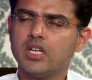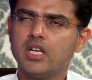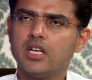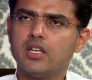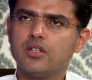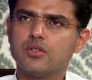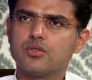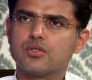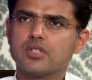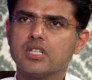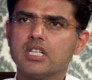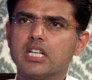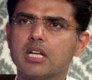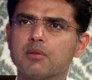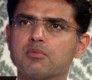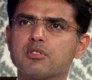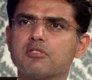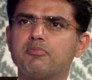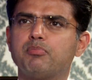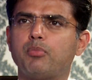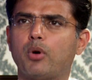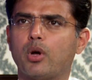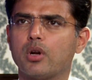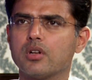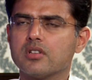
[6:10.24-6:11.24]
See, in terms of
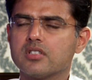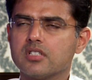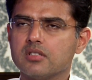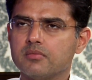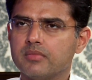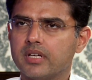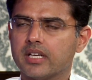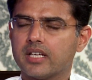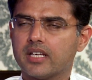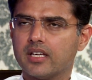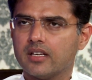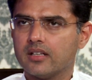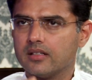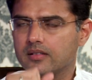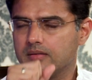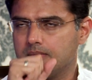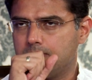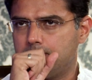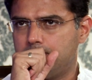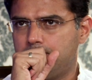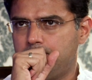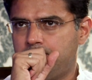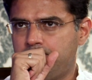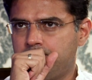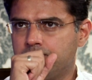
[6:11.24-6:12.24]
policy making,
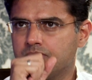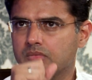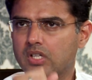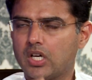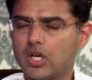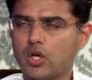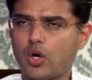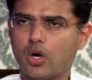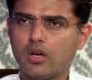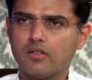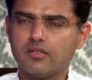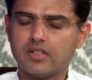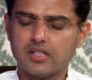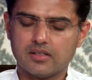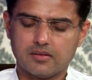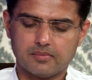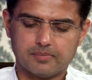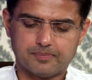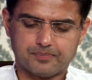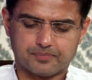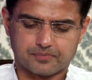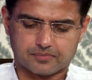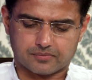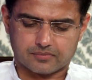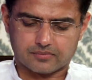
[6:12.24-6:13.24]
a lot of the
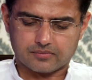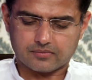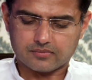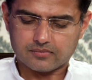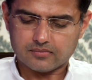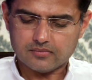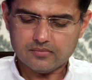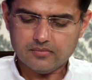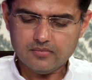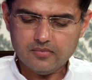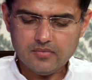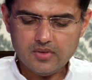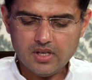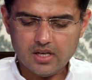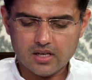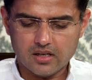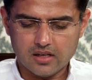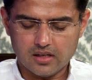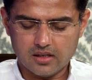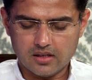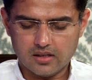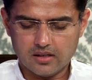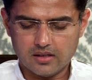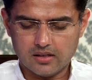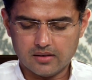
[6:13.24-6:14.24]

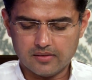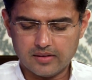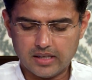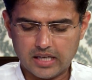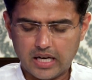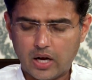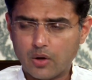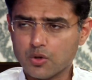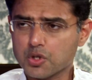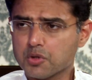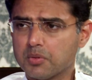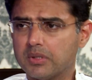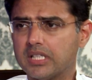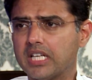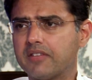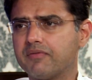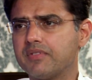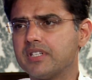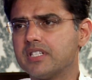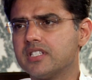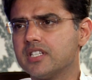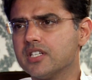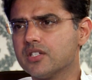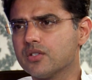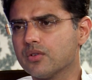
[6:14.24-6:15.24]
announcements that we
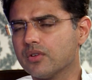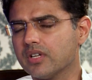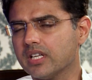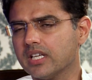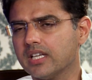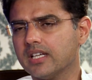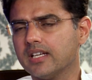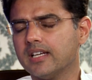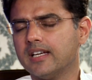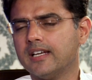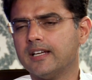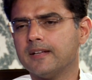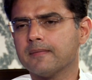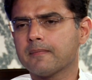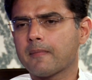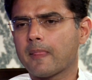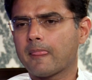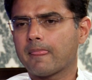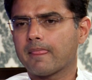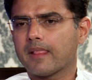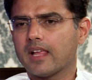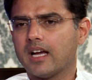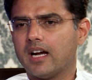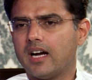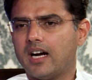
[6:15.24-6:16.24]
see today
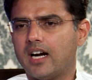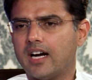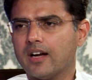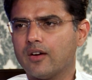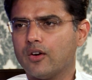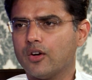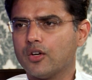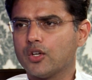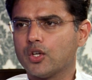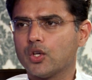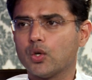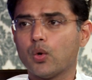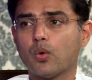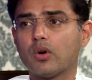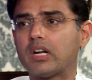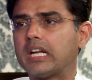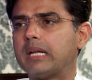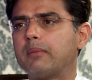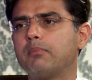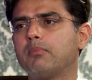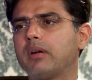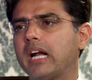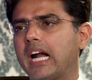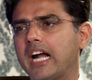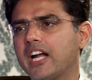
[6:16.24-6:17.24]
are not totally
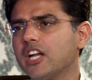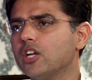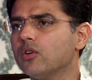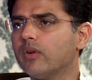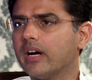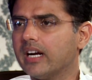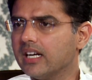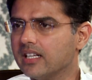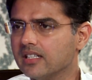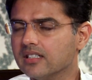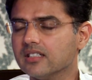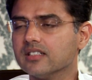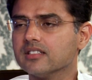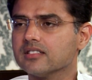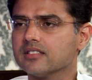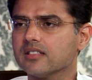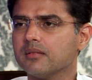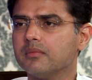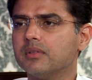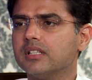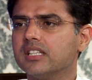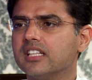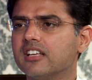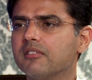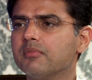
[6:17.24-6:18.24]
brand new ideas. I
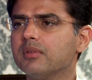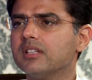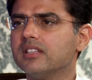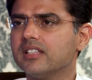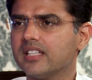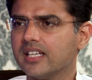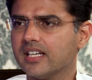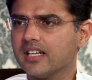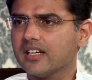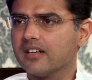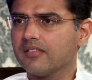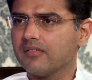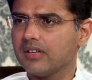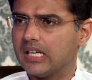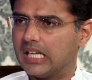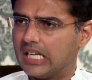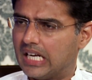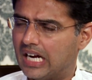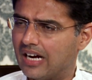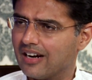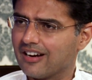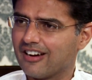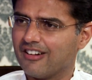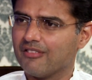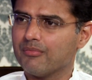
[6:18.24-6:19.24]
mean, they've been there in
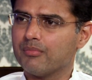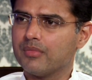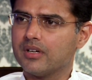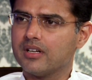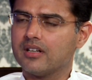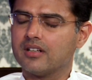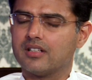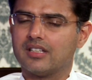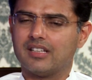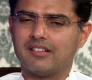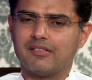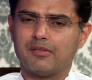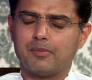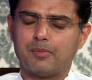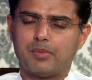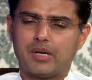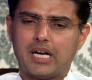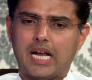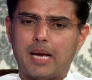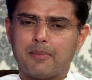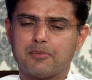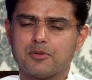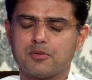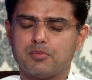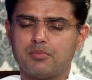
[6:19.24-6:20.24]
our government. They've
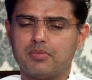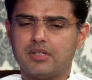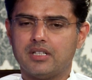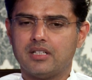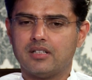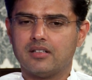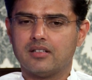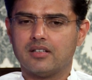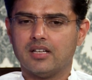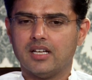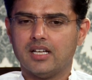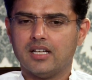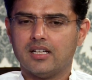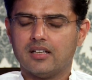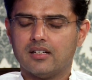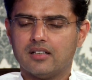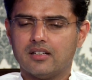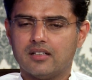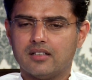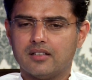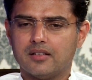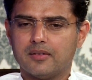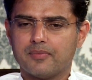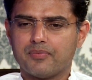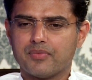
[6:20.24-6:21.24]
perhaps been,
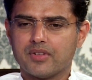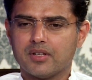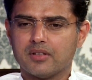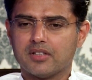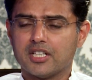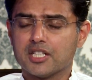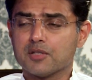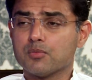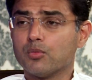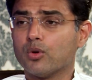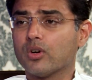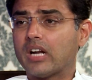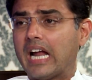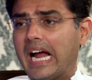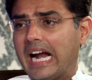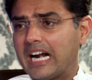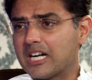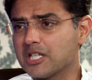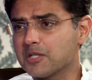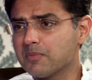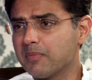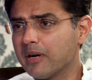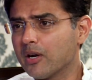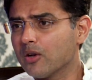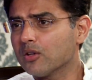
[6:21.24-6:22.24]
there's more ad
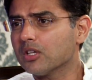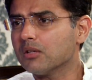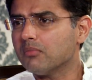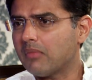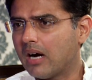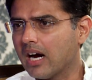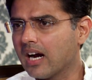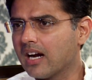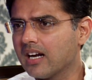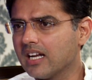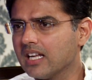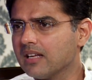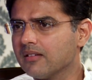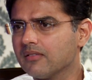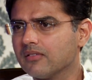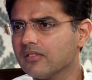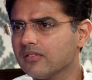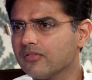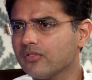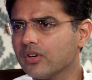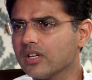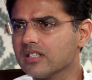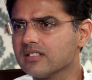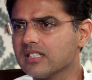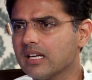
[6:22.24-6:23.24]
spend on the marketing.
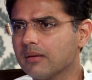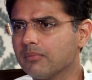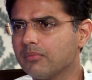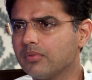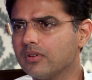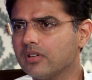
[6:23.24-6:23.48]
For example,